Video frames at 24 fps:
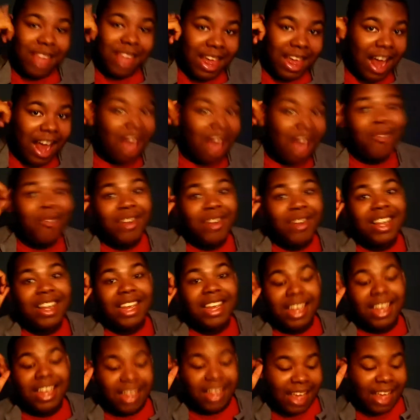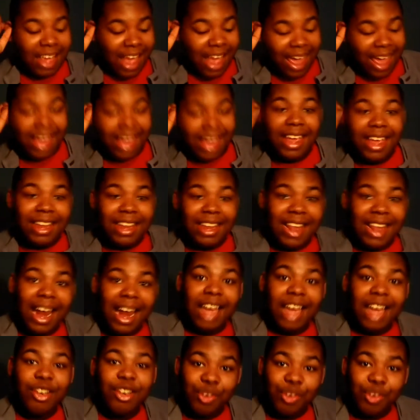that I really hate that
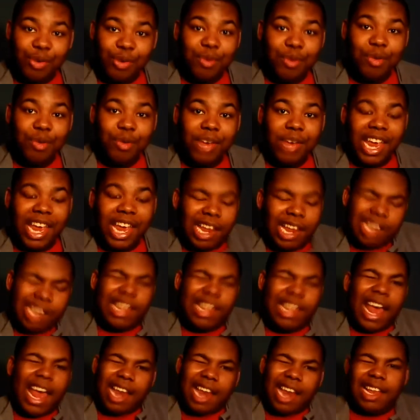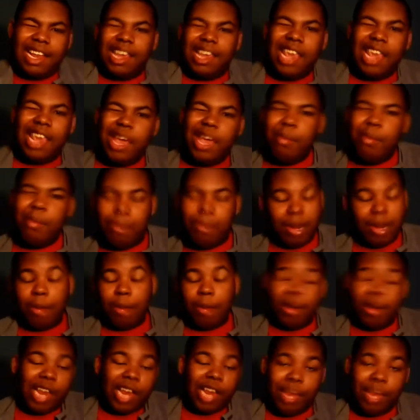I drew and decided to keep, but
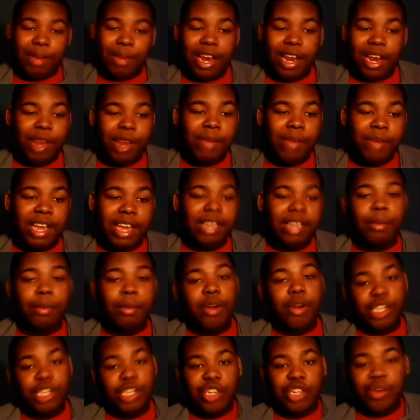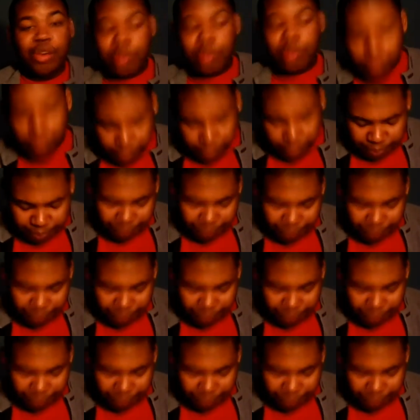I'm going to keep it anyway, so I'm going to show you.